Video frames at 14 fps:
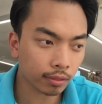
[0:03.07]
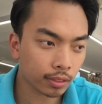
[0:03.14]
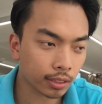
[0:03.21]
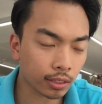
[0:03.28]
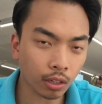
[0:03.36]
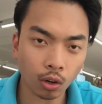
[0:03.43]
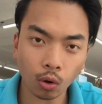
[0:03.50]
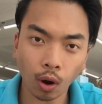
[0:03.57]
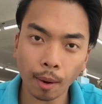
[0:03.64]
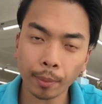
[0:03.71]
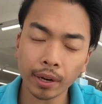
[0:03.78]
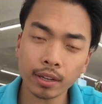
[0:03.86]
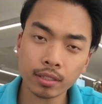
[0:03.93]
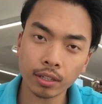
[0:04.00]
so
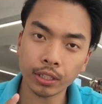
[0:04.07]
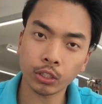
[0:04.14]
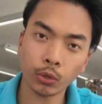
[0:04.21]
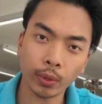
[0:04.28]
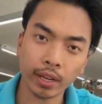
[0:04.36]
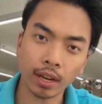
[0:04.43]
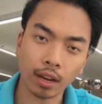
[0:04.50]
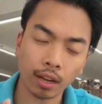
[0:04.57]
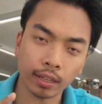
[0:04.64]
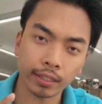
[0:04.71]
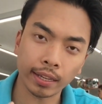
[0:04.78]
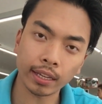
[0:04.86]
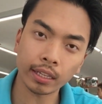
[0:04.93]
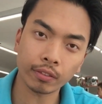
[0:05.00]
I'm gonna start doing
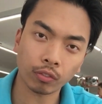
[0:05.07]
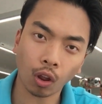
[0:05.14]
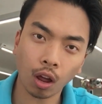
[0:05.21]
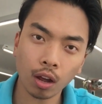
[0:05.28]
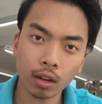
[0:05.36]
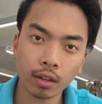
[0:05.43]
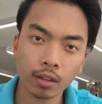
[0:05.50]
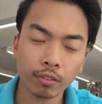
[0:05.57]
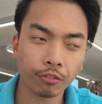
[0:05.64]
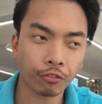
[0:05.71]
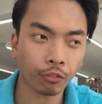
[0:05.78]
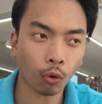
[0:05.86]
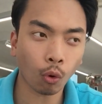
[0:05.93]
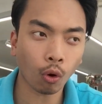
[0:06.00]
a daily vlog
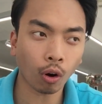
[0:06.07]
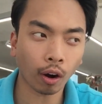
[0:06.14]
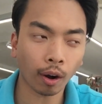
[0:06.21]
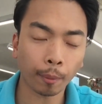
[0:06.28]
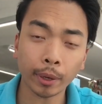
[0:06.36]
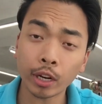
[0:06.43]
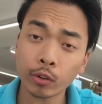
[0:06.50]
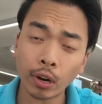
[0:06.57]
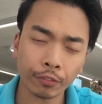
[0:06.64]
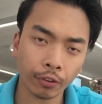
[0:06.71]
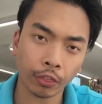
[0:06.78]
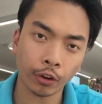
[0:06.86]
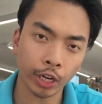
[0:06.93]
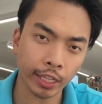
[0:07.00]
I'm gonna try it
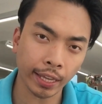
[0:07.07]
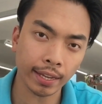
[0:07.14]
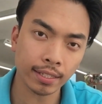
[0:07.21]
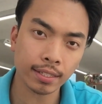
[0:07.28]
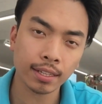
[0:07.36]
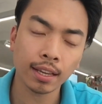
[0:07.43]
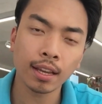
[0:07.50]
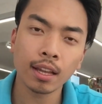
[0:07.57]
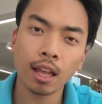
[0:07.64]
for 30 days.